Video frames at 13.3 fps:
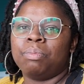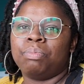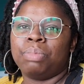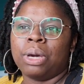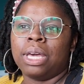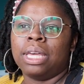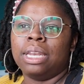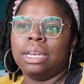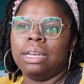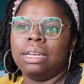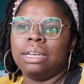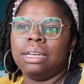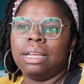but
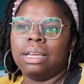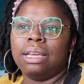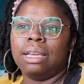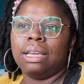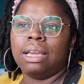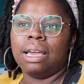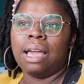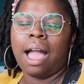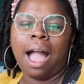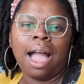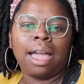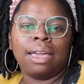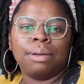
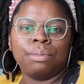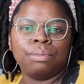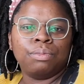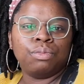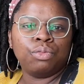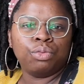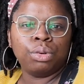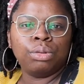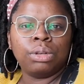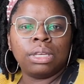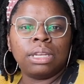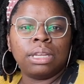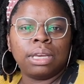I'm
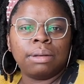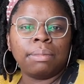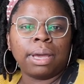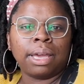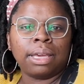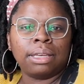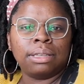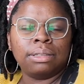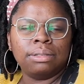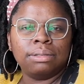rooted in my